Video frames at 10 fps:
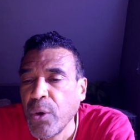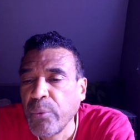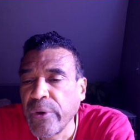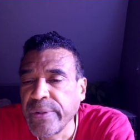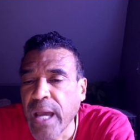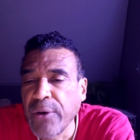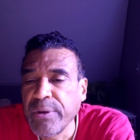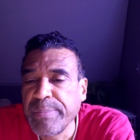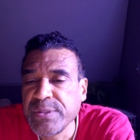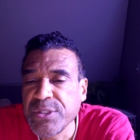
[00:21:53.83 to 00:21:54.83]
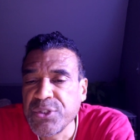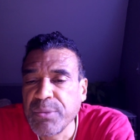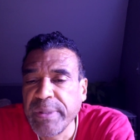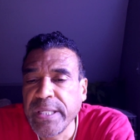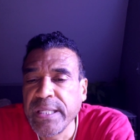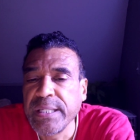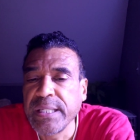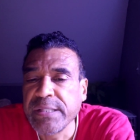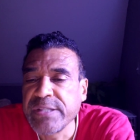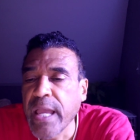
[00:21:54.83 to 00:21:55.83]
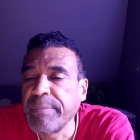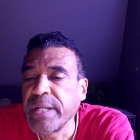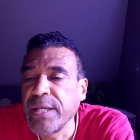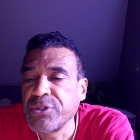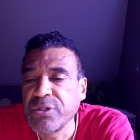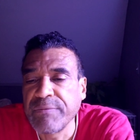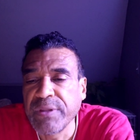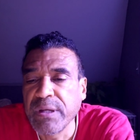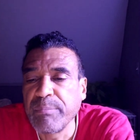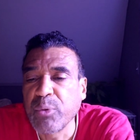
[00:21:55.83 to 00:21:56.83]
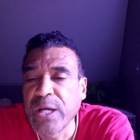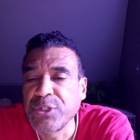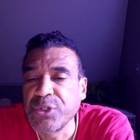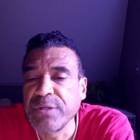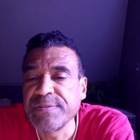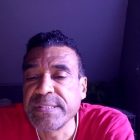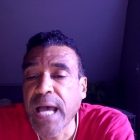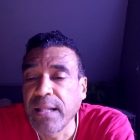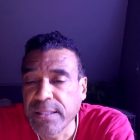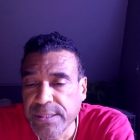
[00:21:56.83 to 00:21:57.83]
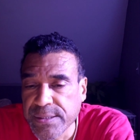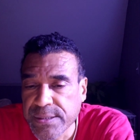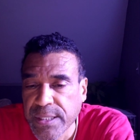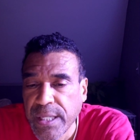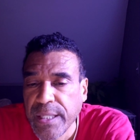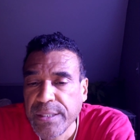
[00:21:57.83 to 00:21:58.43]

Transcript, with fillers: we are now in a position to begin an examination of the compression of solids,